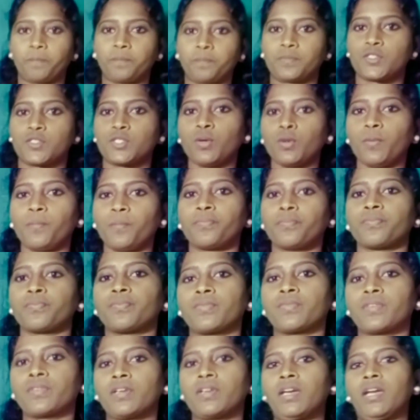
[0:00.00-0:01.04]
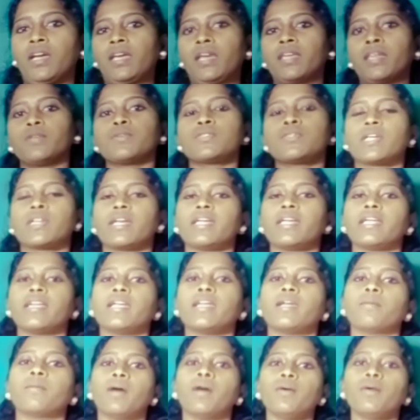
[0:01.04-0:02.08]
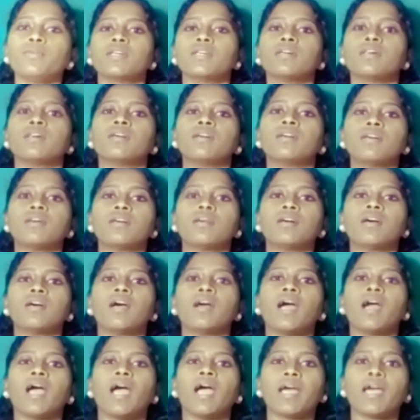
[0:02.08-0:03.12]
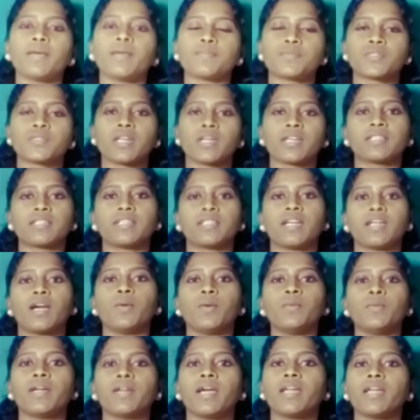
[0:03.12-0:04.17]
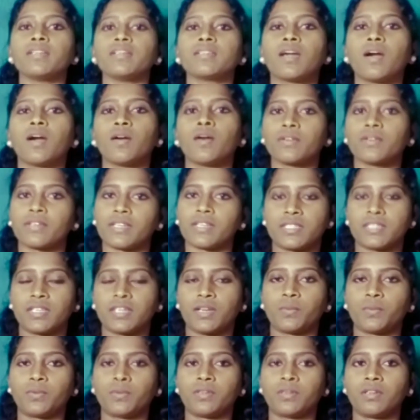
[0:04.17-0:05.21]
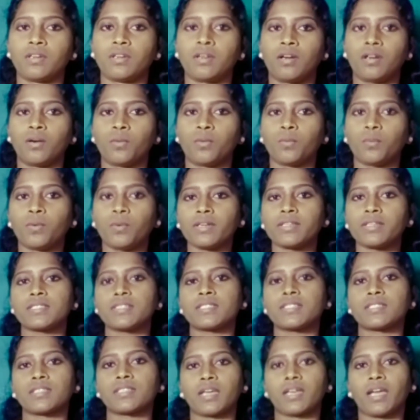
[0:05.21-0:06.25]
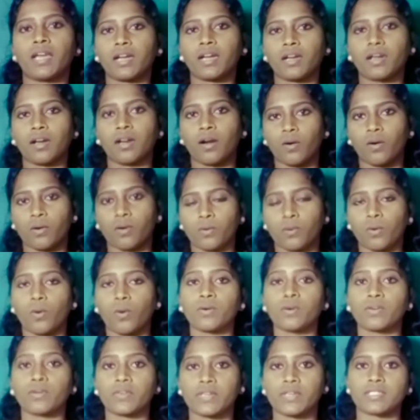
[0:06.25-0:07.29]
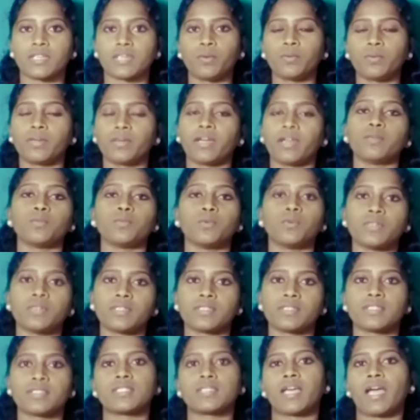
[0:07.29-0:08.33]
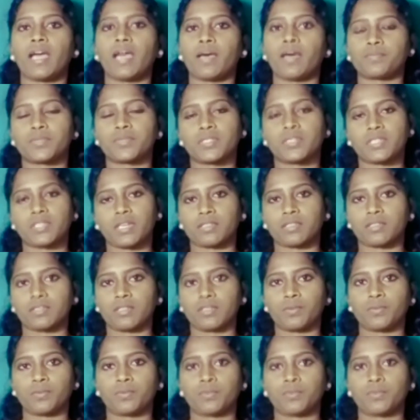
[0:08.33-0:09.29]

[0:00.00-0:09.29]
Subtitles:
So you studied about abstract noun and concrete noun. What is concrete noun and what is abstract noun?